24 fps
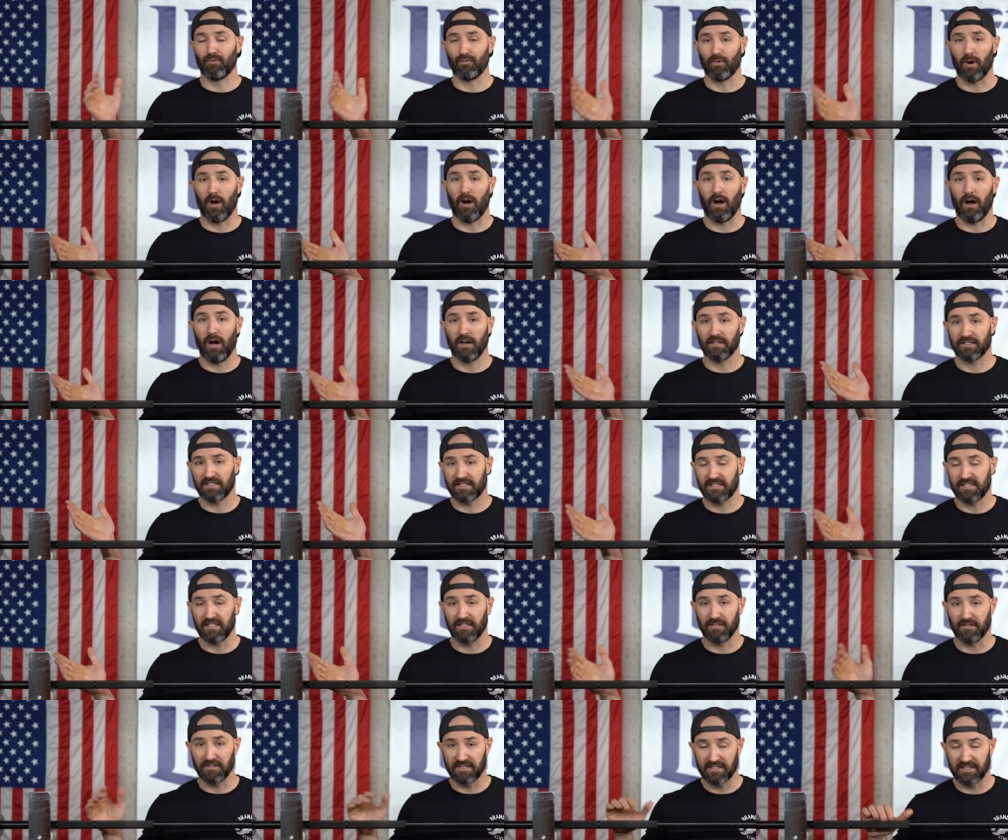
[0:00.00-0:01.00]
raw
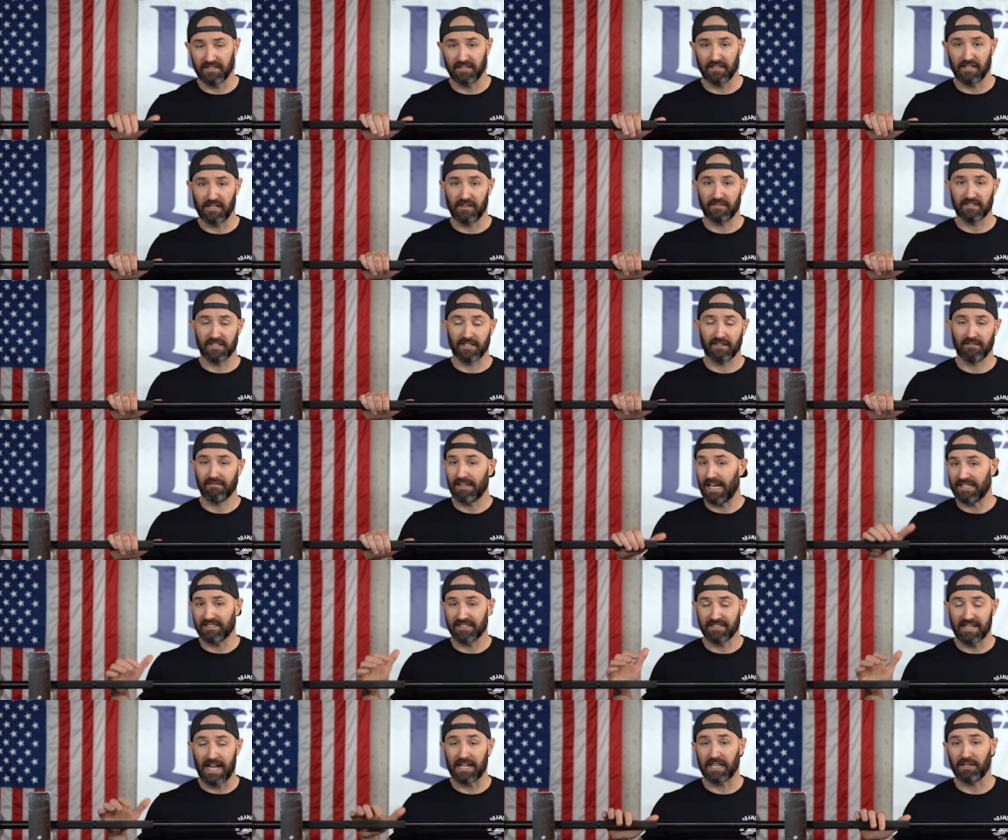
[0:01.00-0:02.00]
steel sleeves. And
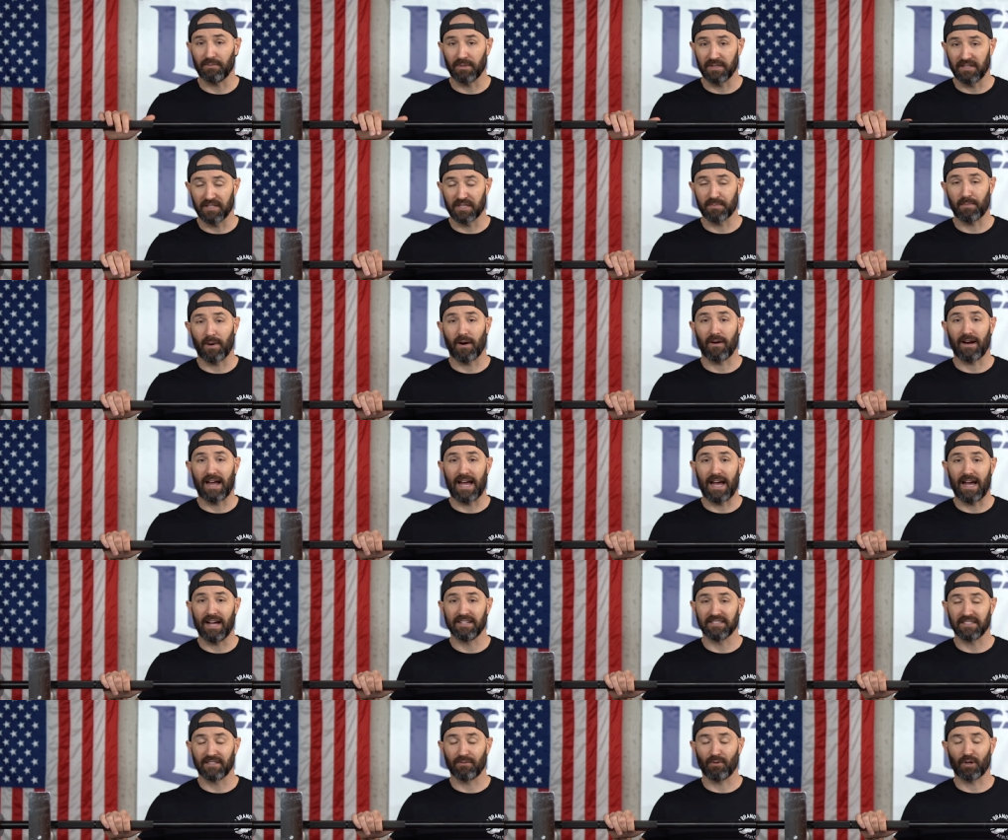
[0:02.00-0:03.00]
that's exactly what this bar
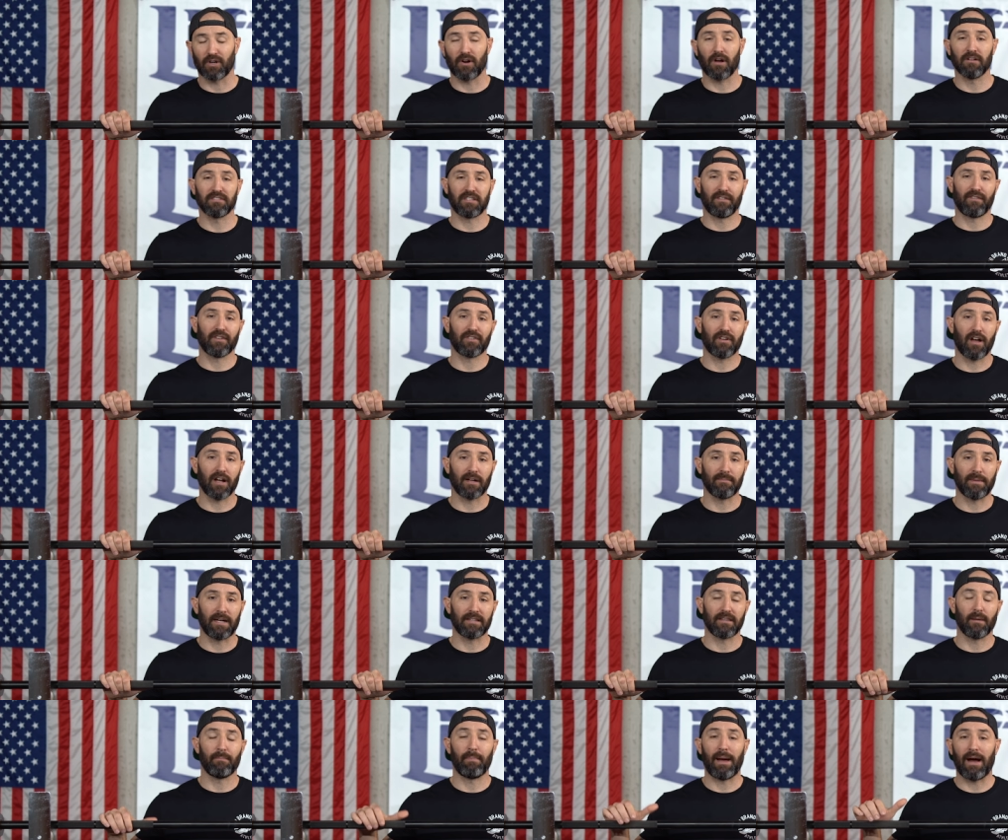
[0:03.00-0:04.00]
has. And regardless if you're talking
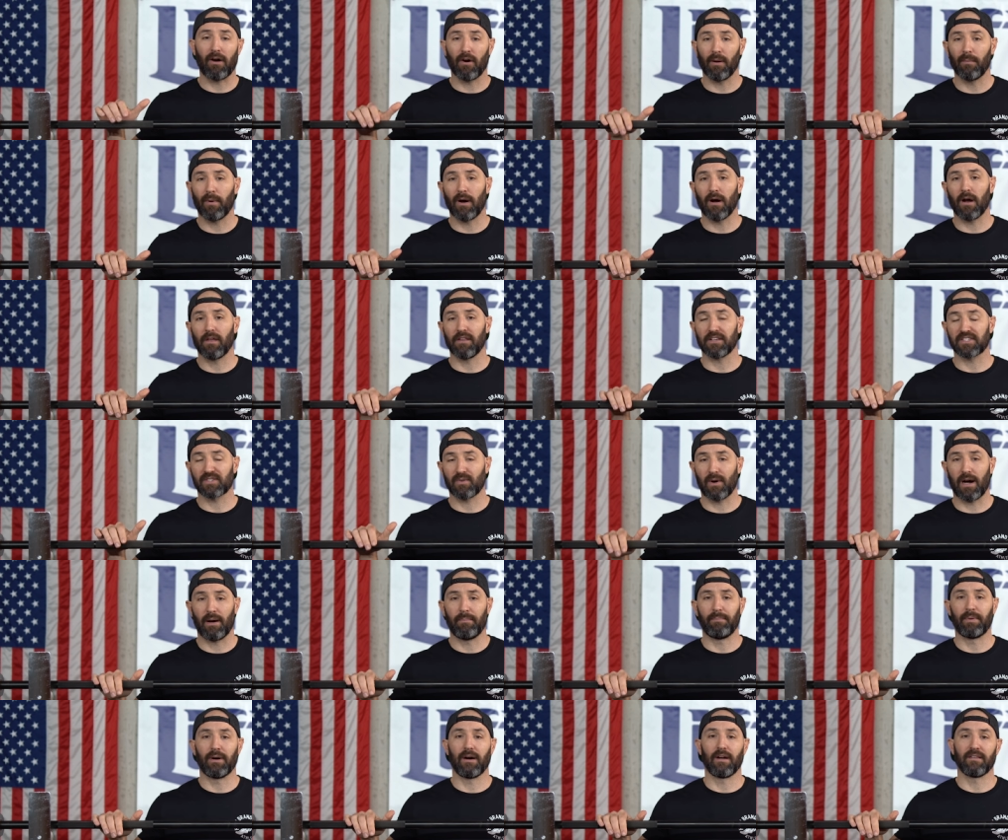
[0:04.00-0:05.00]
about the power bar, the
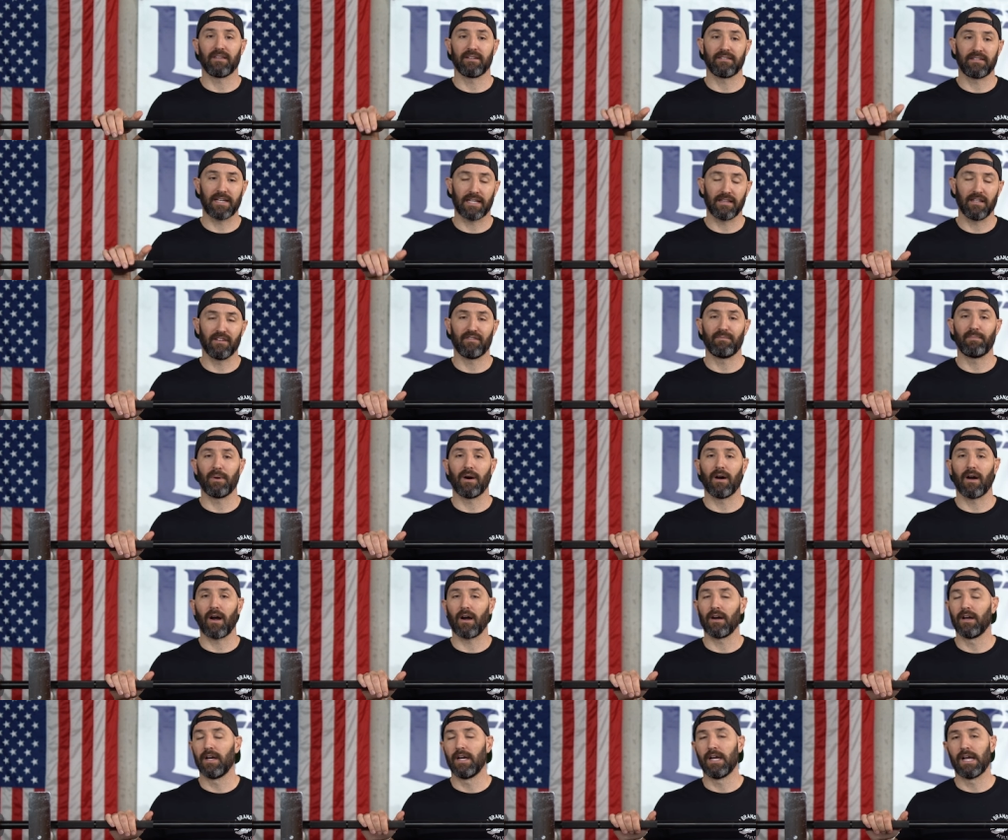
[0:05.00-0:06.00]
squat bar, the deadlift
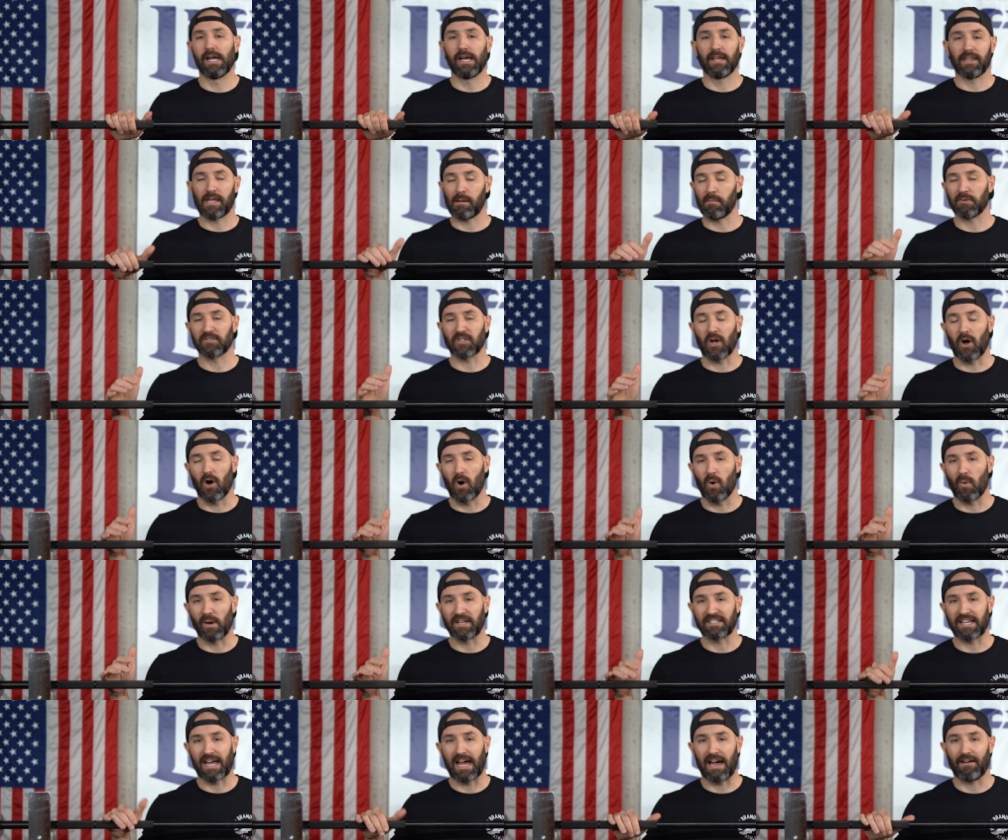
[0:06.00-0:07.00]
bar, they almost
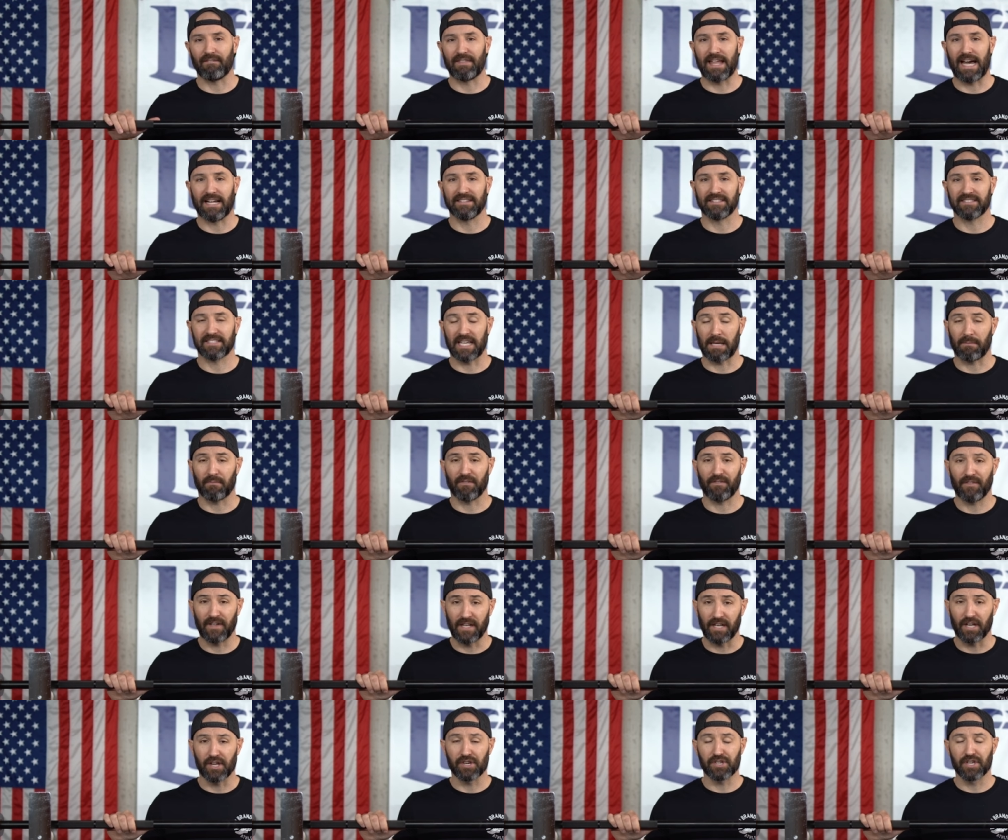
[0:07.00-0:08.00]
always have that same
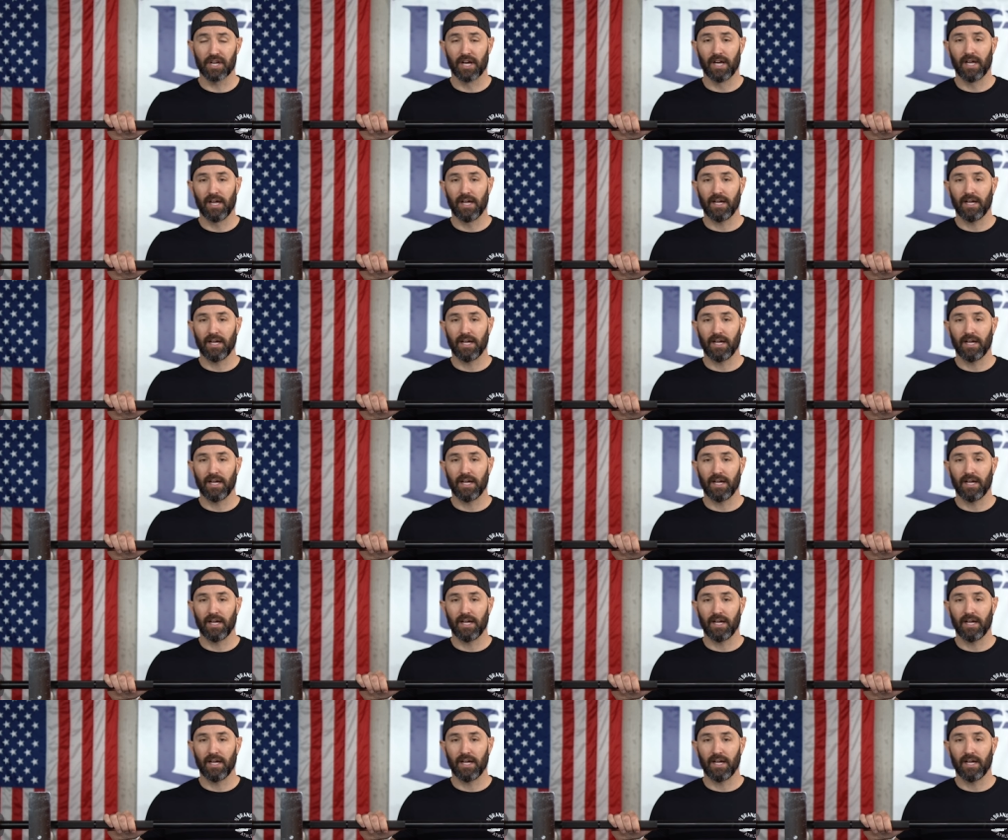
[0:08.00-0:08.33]
finish.